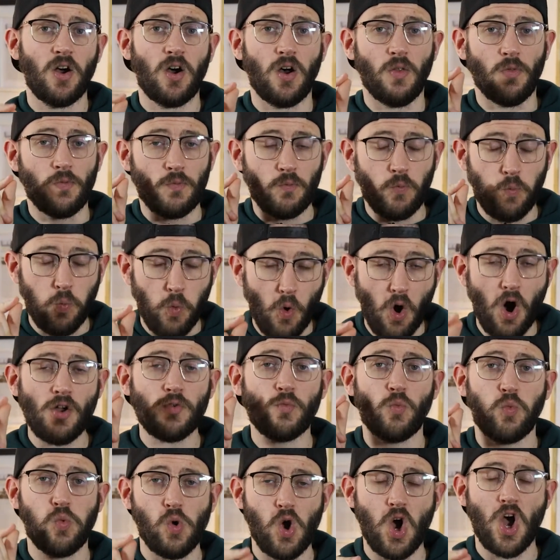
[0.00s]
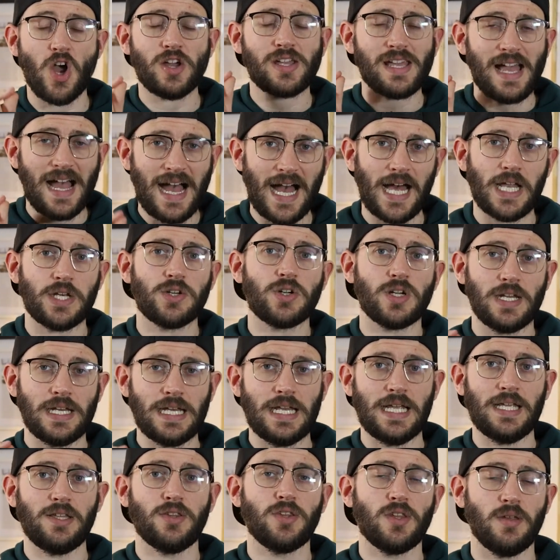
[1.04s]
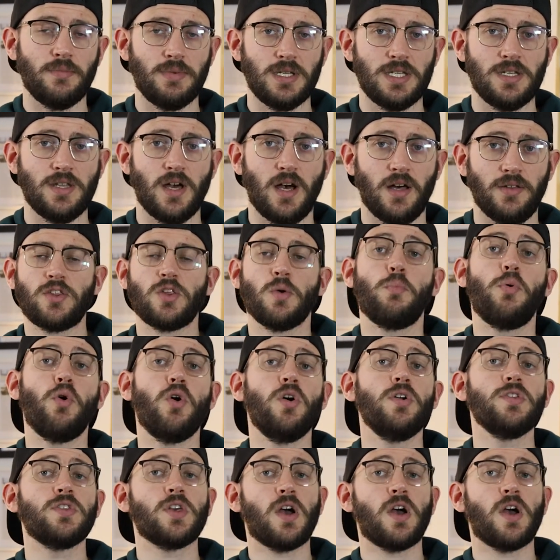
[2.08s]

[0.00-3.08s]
on what work actually needs to be done. It's important